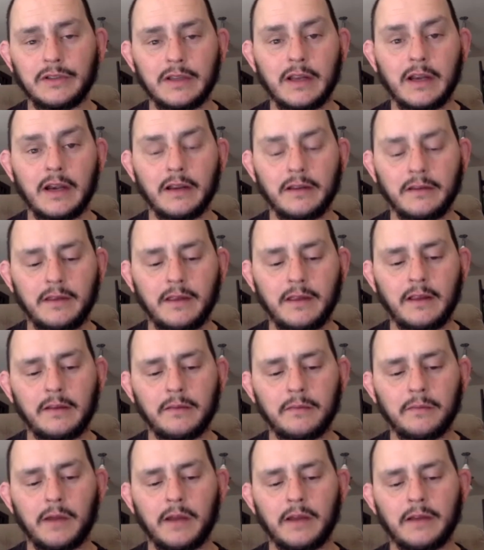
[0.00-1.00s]
that I think
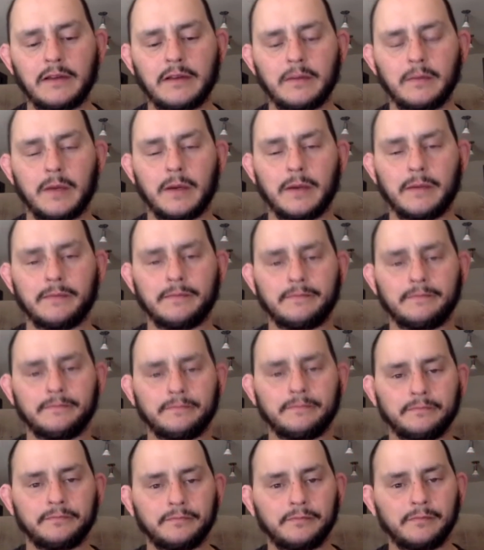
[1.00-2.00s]
might come up.
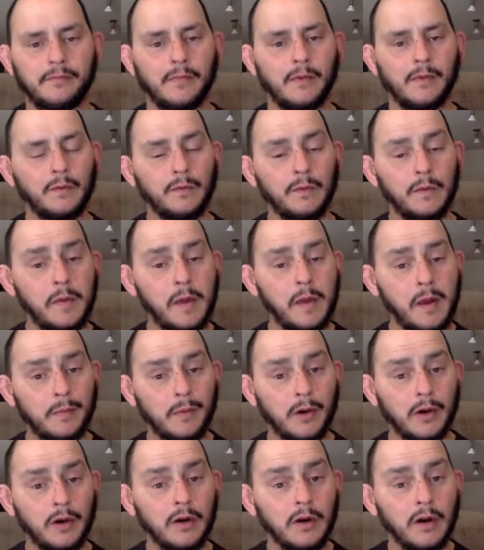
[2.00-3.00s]

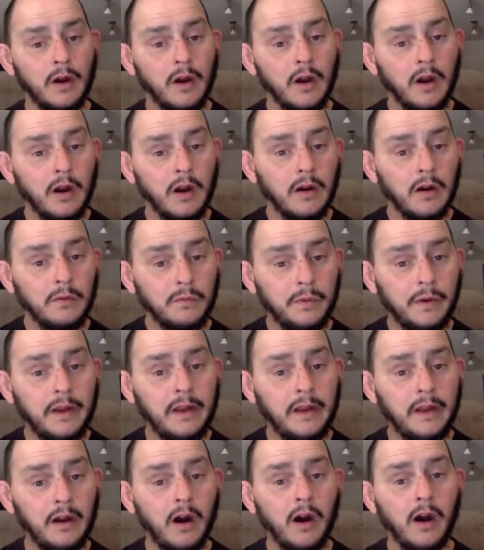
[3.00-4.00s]
Remember,
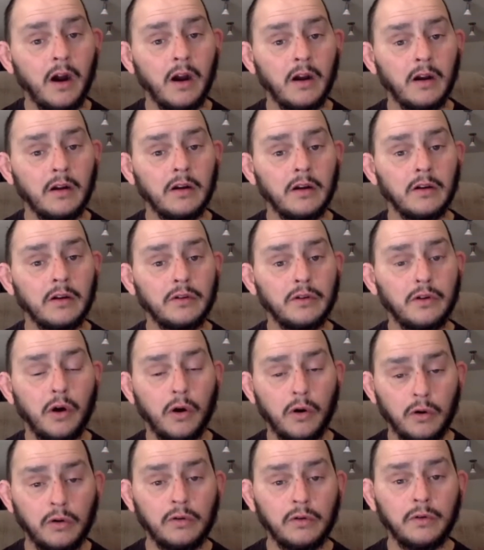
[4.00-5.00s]
we are
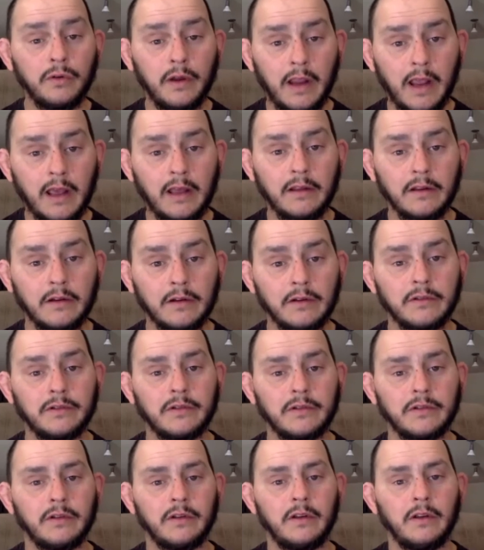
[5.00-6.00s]

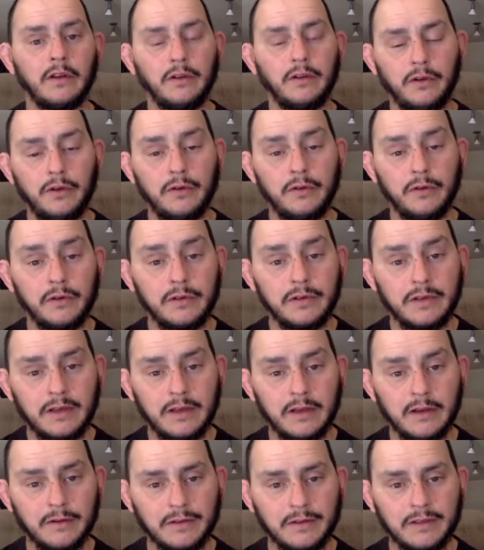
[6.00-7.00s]
co-creators,
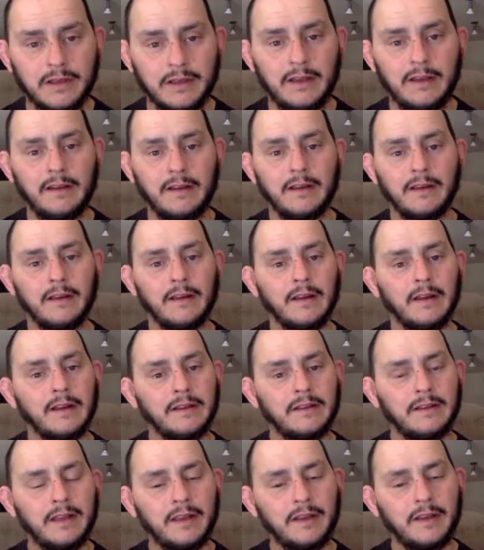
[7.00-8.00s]
UUCOC.
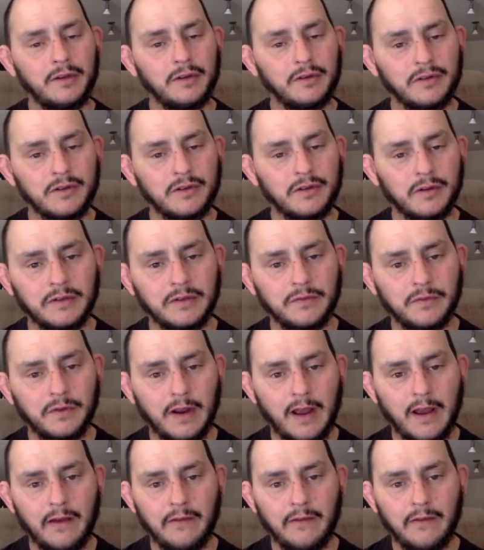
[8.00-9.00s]
Thank you so much for
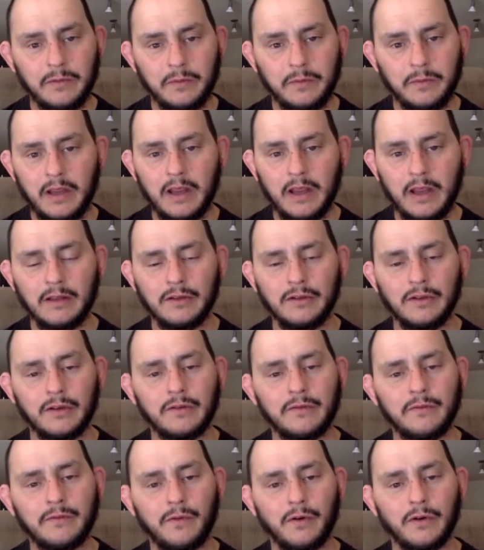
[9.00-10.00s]
having me. I
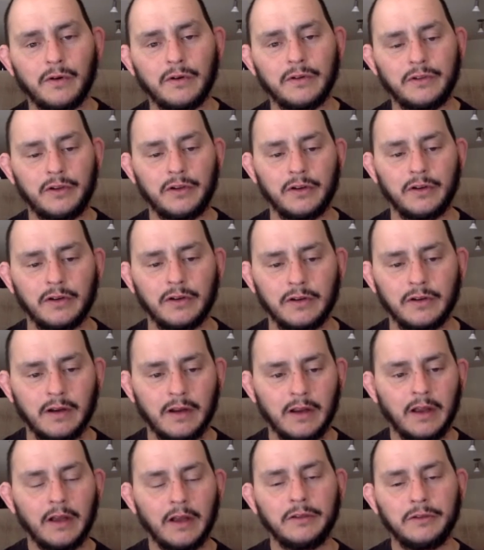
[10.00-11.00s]
look forward to your
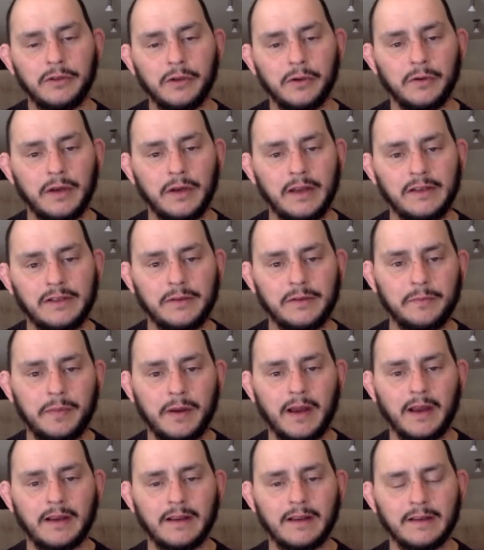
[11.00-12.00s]
donation
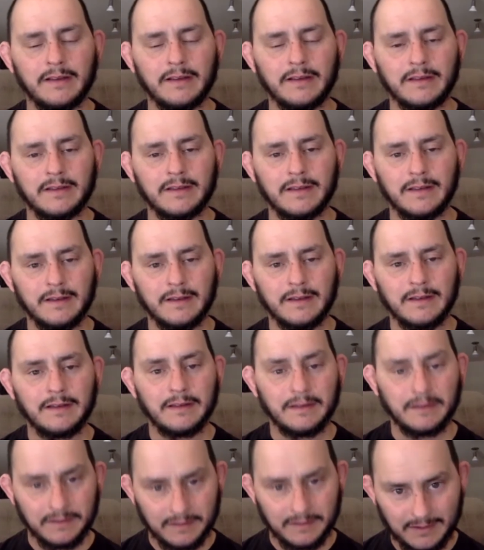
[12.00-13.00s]
packets.
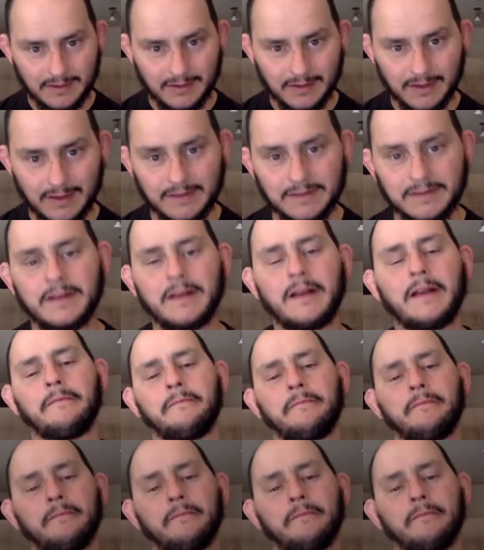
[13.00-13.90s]
Till next time.